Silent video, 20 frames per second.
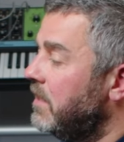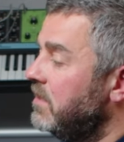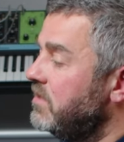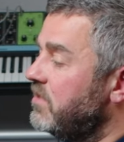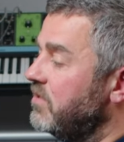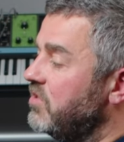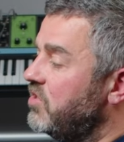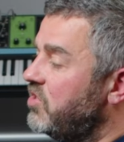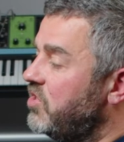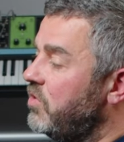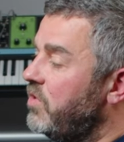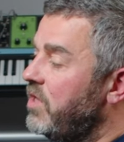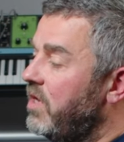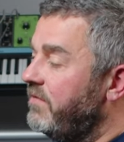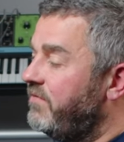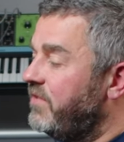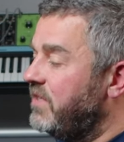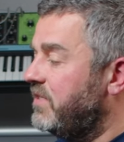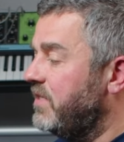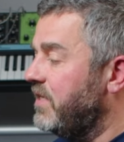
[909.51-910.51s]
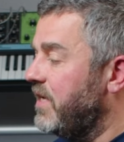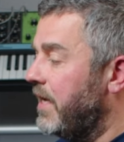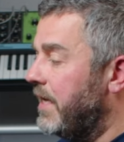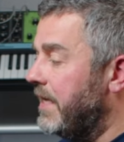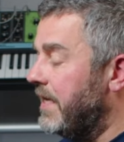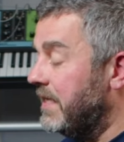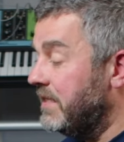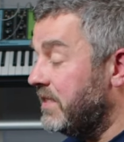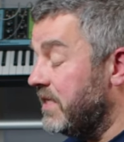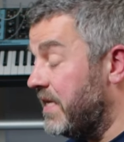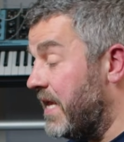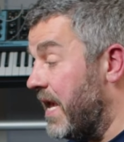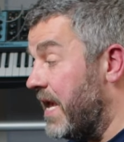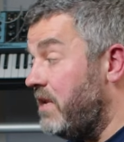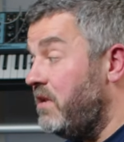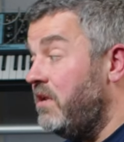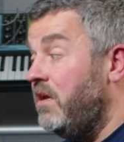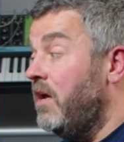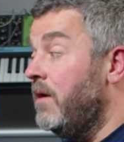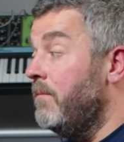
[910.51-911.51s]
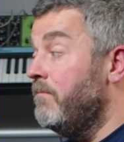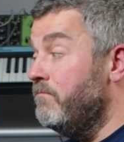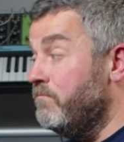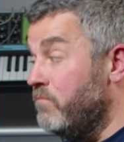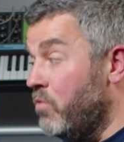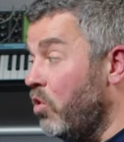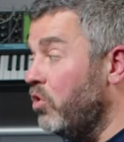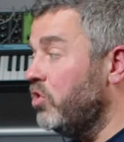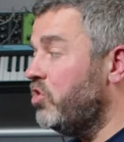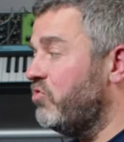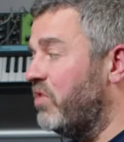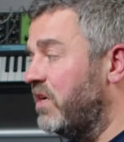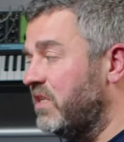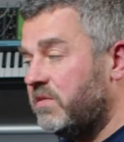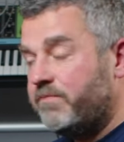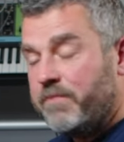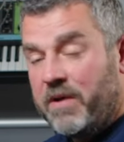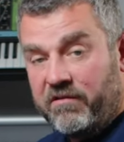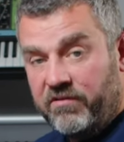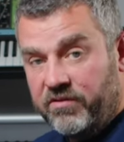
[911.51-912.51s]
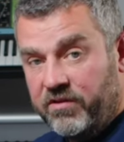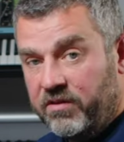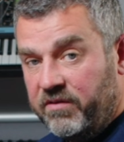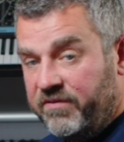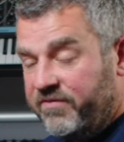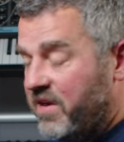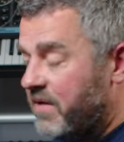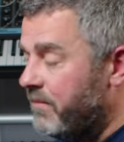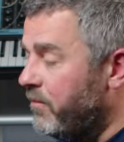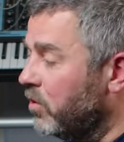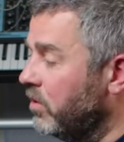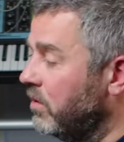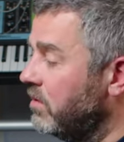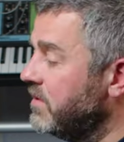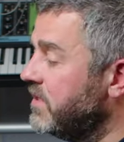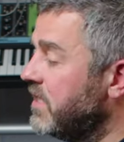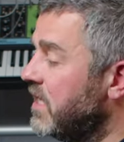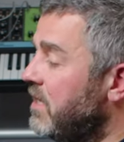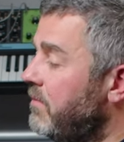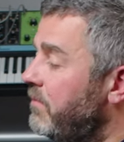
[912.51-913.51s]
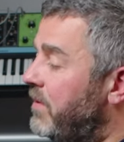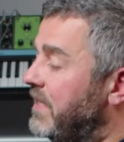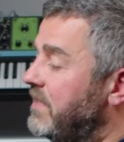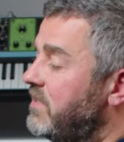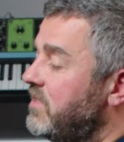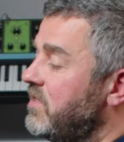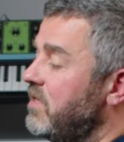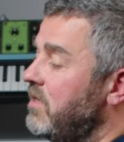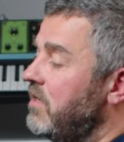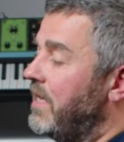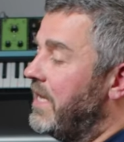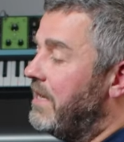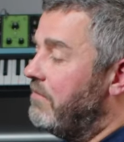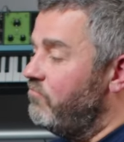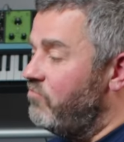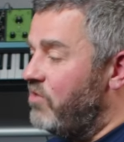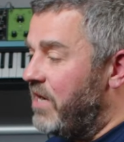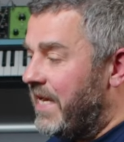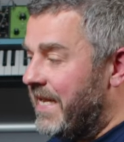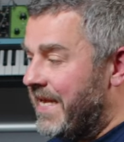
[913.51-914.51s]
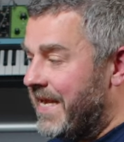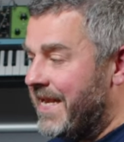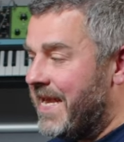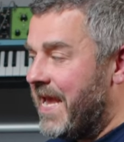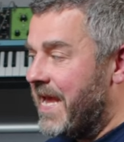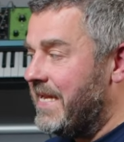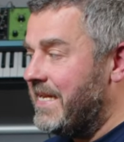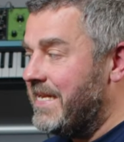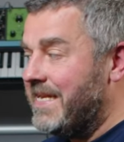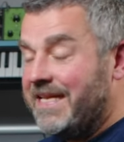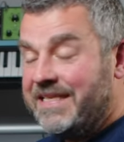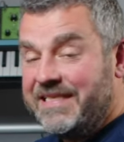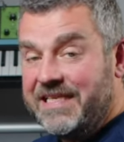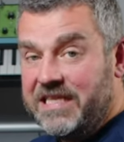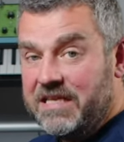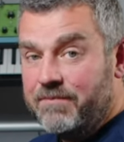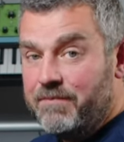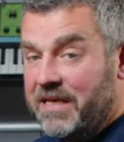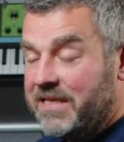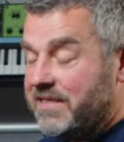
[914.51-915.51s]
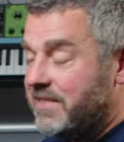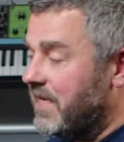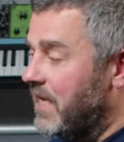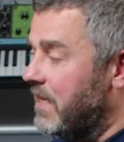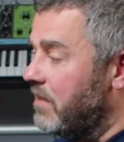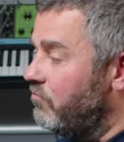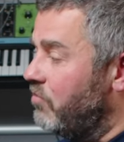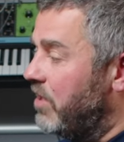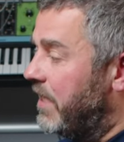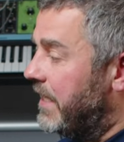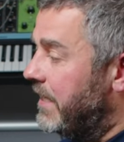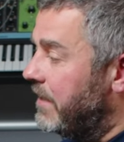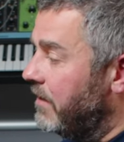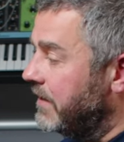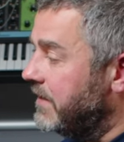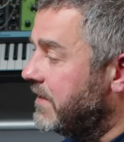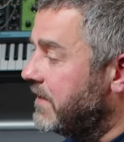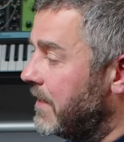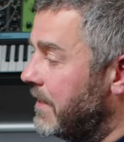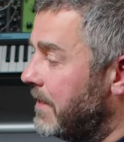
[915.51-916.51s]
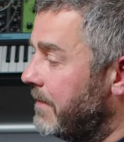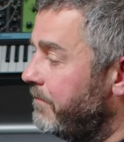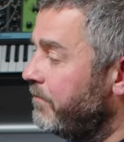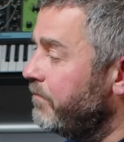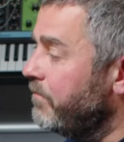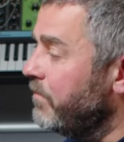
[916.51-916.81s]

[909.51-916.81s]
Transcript: So the Studio VCA is again more transparent than the FET models, but it's certainly really again knitting the mix together really nicely.